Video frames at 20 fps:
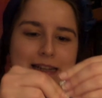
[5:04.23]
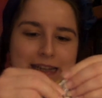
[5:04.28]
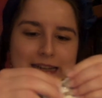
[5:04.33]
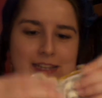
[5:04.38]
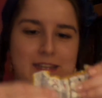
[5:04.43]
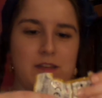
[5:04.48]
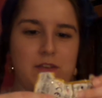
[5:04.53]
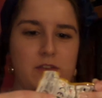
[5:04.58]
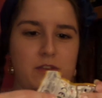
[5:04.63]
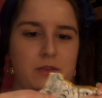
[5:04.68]

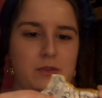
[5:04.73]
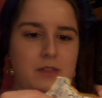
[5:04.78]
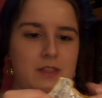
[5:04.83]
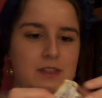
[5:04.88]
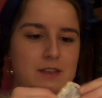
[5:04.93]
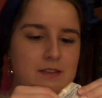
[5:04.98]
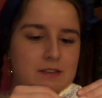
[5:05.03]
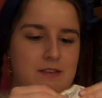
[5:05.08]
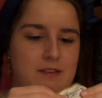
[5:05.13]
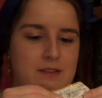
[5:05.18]
get into
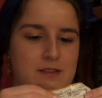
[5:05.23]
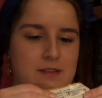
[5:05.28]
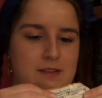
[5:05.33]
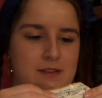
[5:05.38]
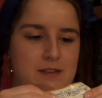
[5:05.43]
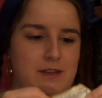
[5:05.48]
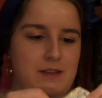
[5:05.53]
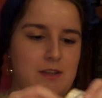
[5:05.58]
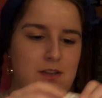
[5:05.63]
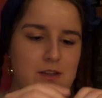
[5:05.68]
this,
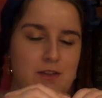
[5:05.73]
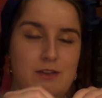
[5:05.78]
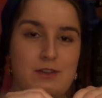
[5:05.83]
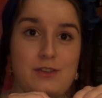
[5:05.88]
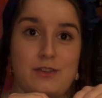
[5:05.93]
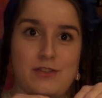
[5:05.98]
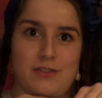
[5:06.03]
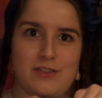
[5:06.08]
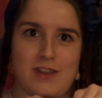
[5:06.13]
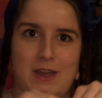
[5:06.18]

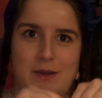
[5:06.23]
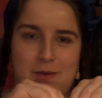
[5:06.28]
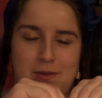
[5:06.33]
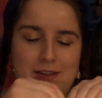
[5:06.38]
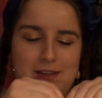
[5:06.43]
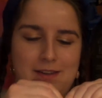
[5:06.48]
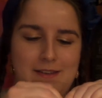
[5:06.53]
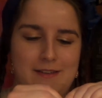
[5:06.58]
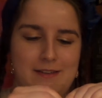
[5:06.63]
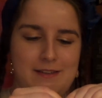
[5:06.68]
shall we?